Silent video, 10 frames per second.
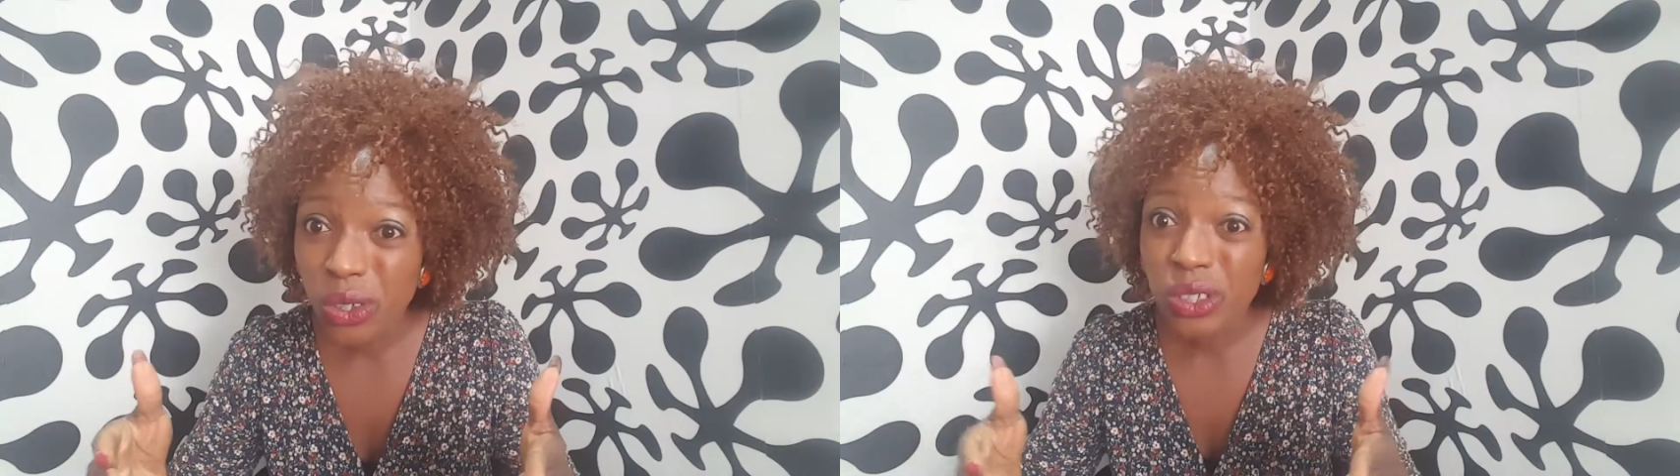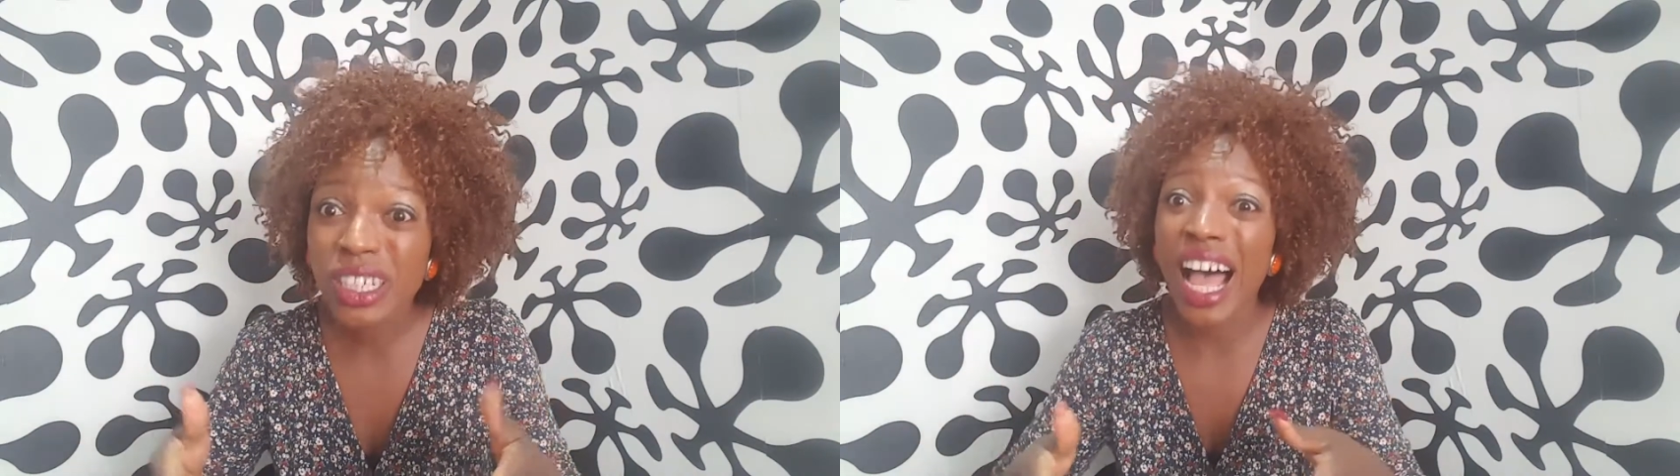
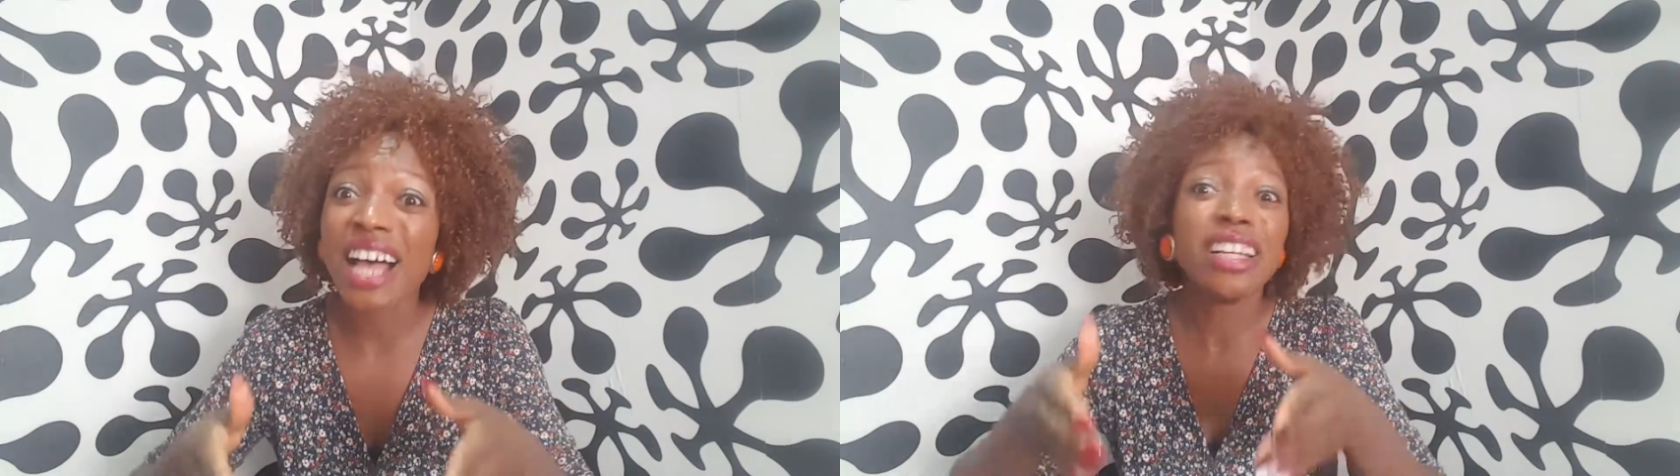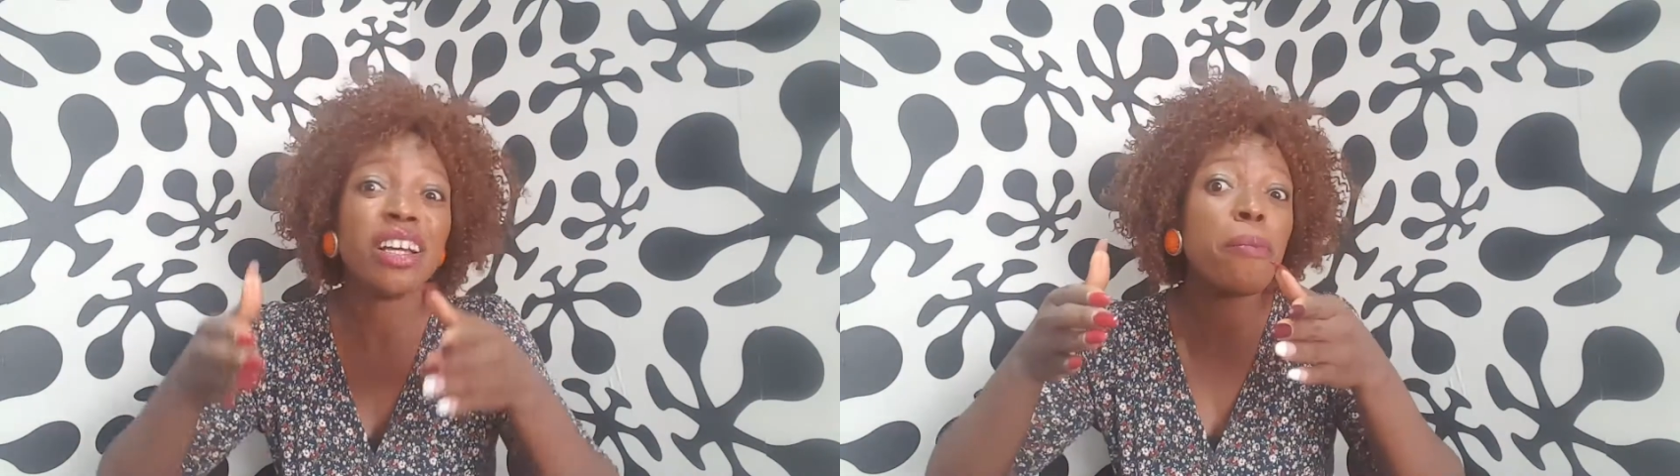
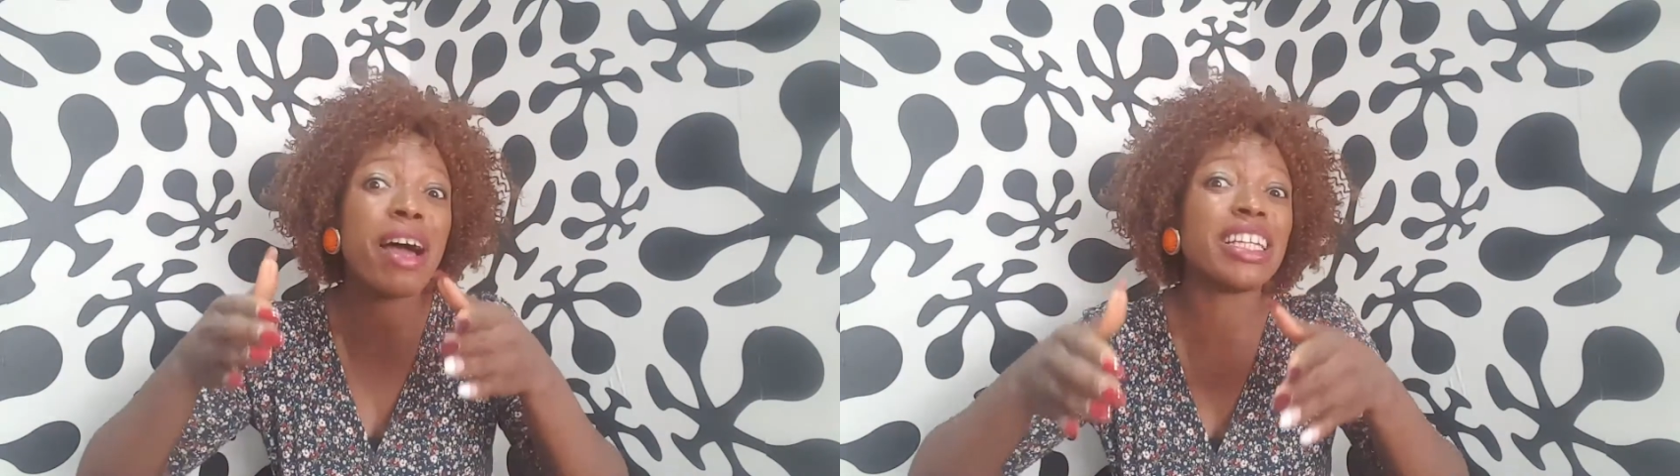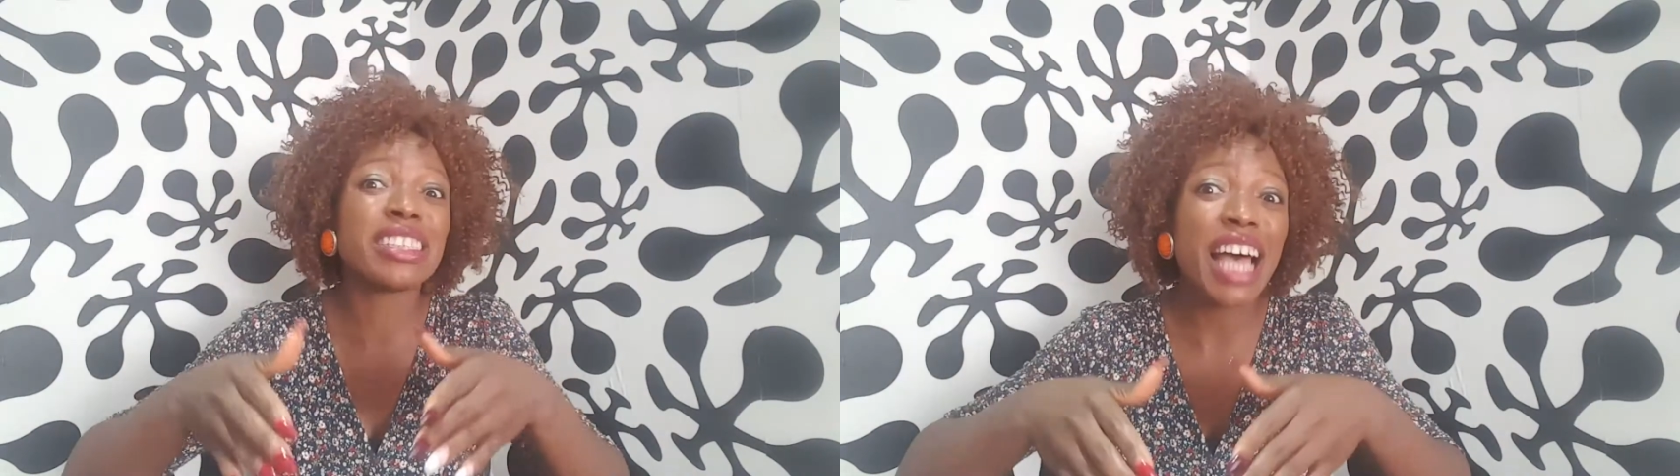that by
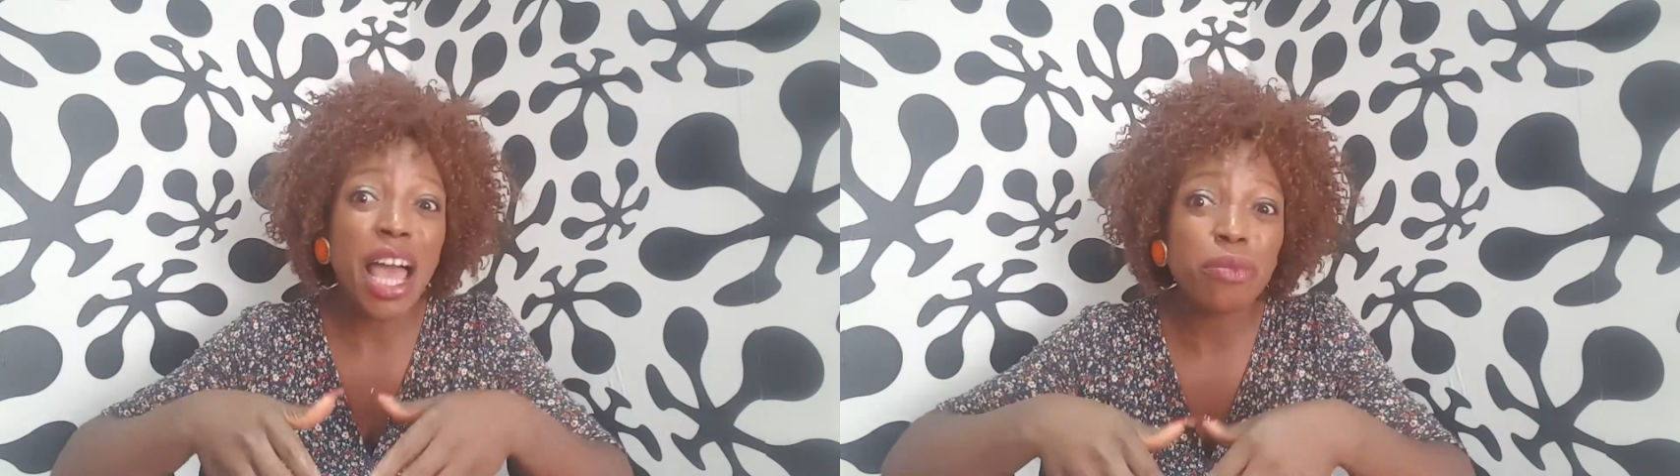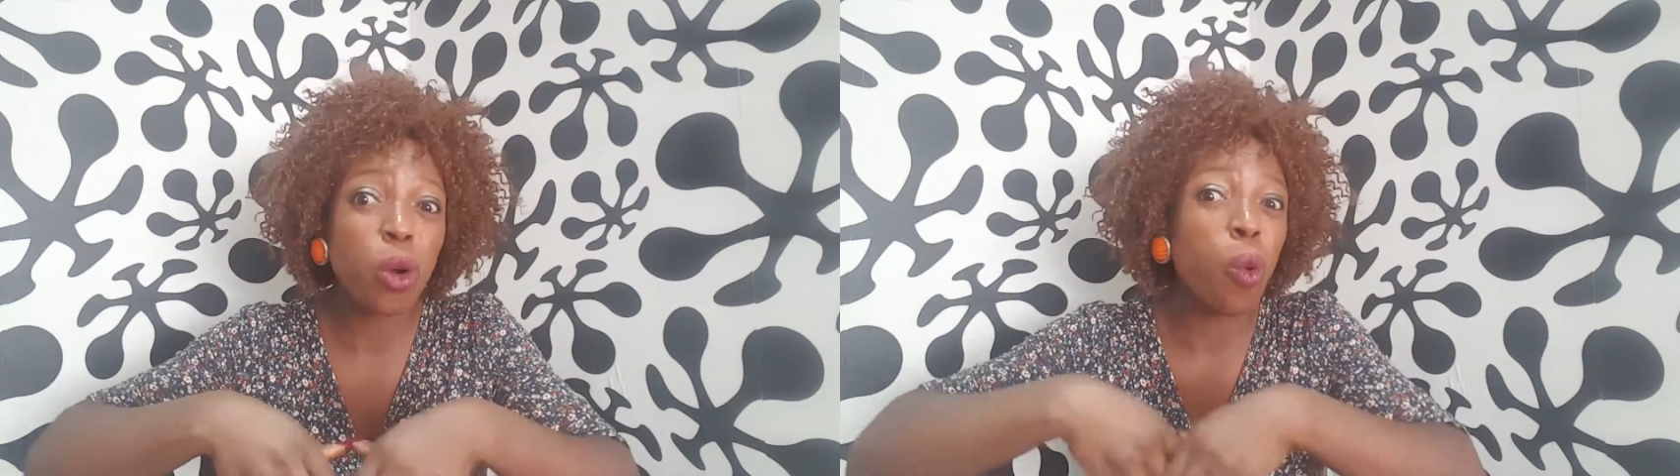the
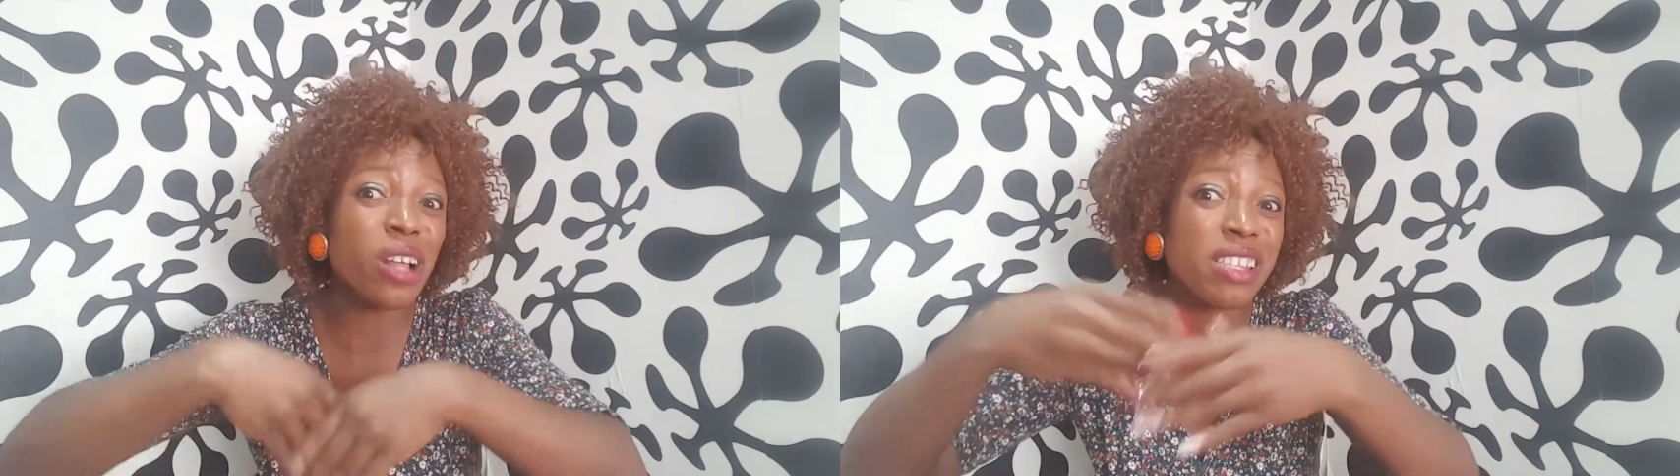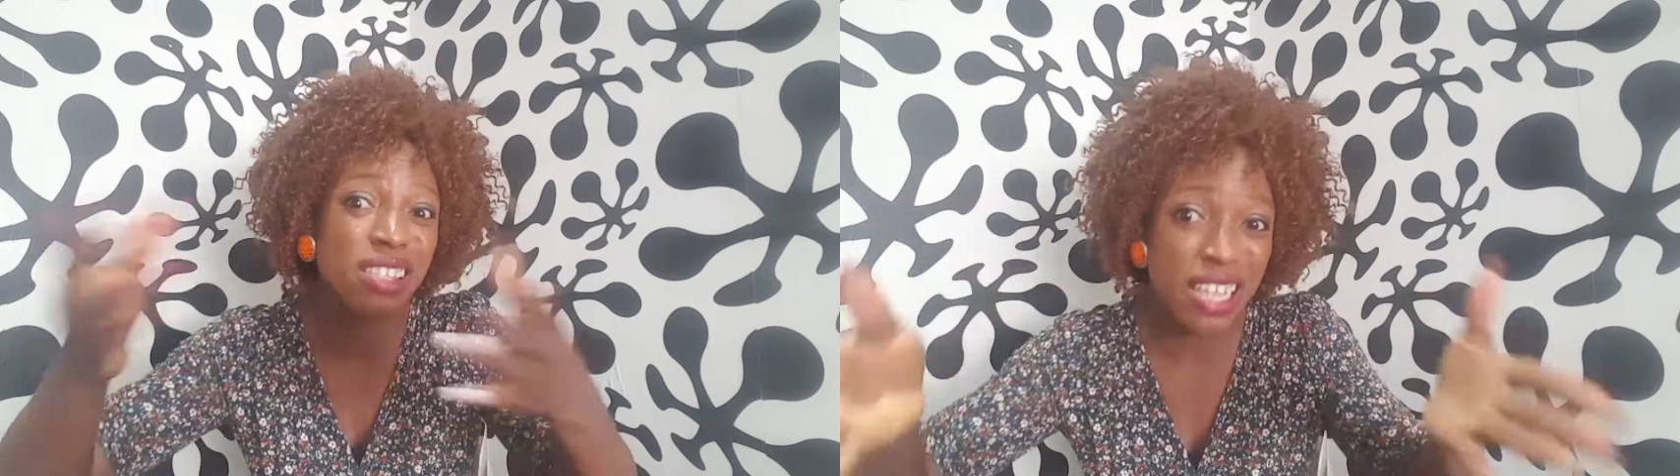time the
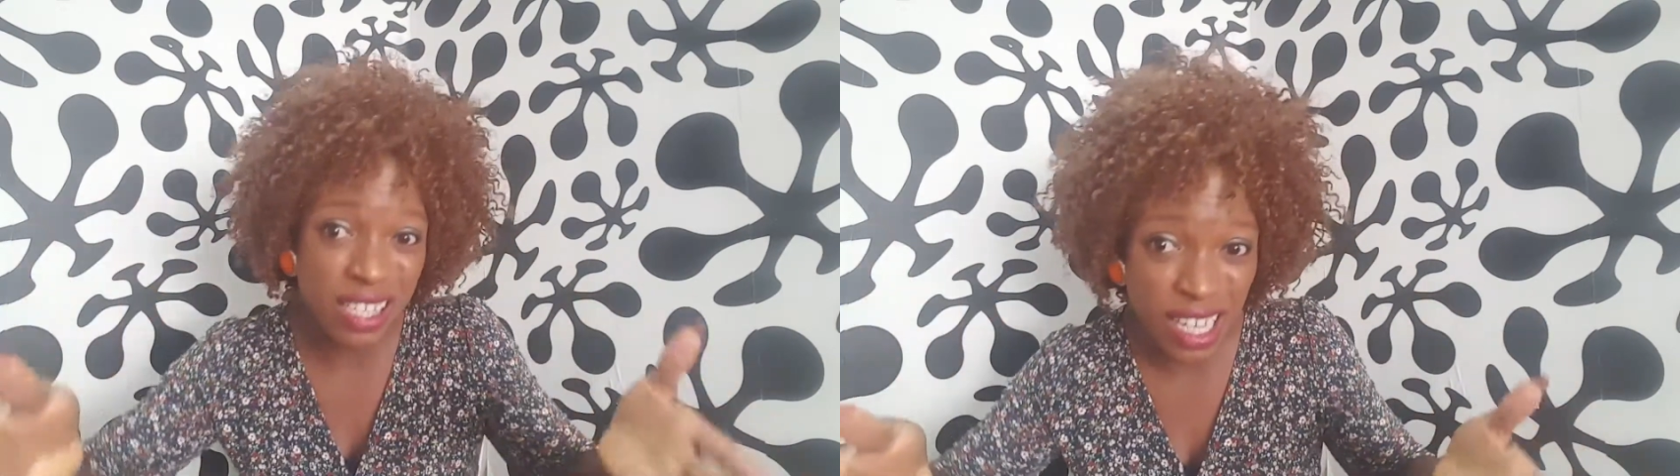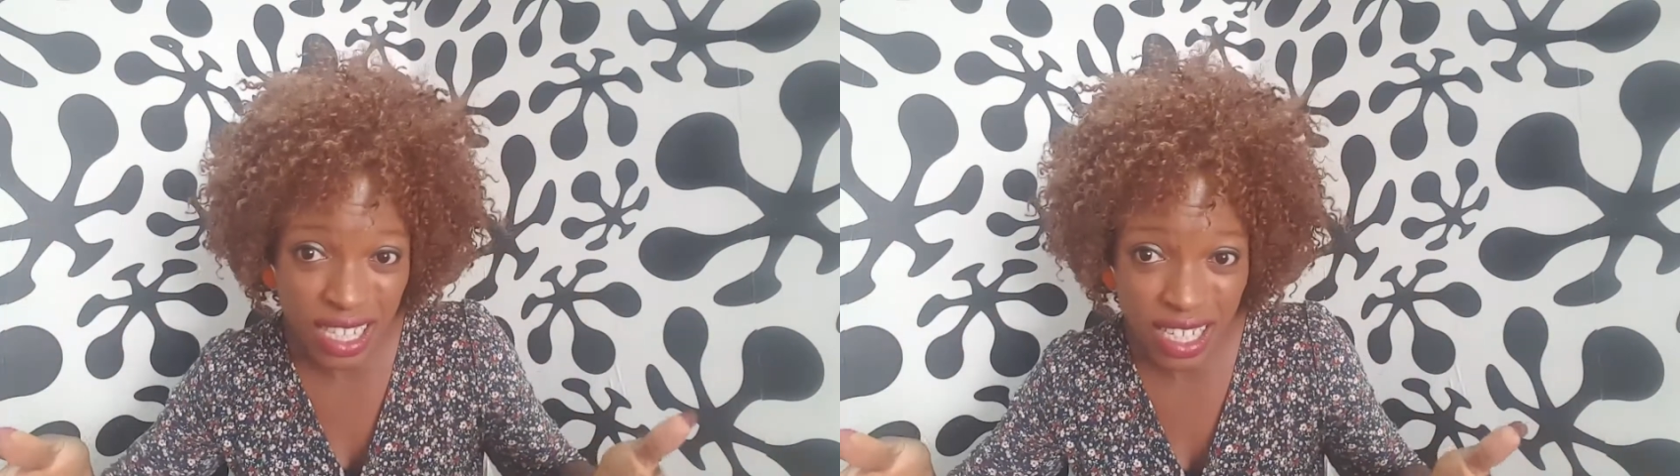world sees
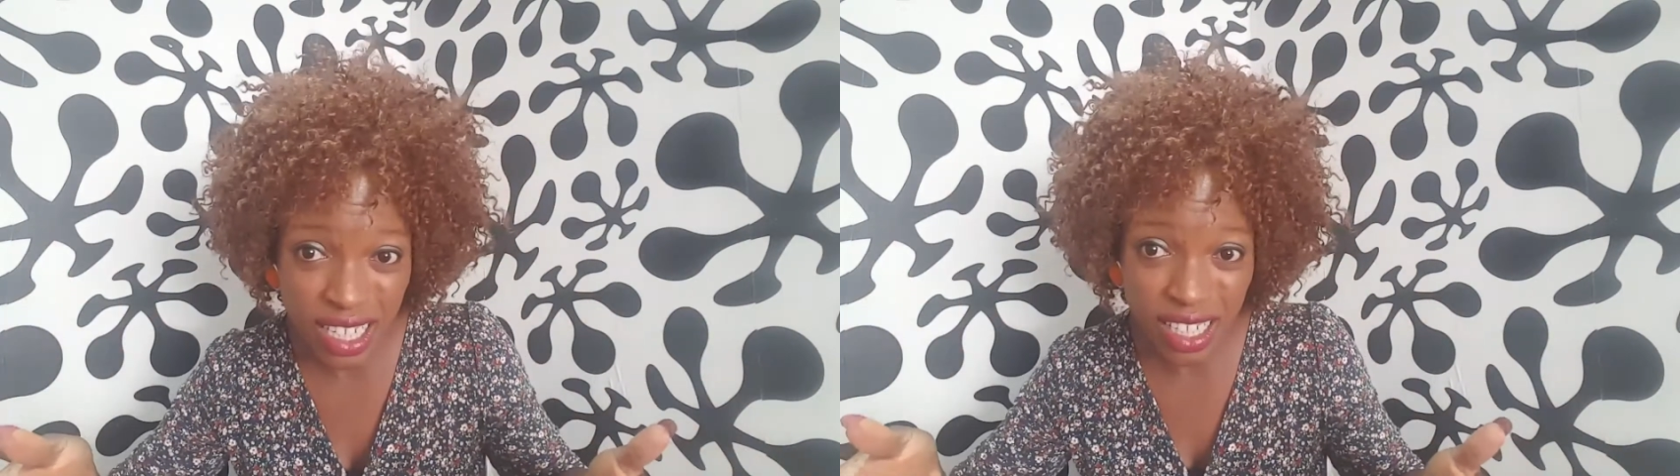it,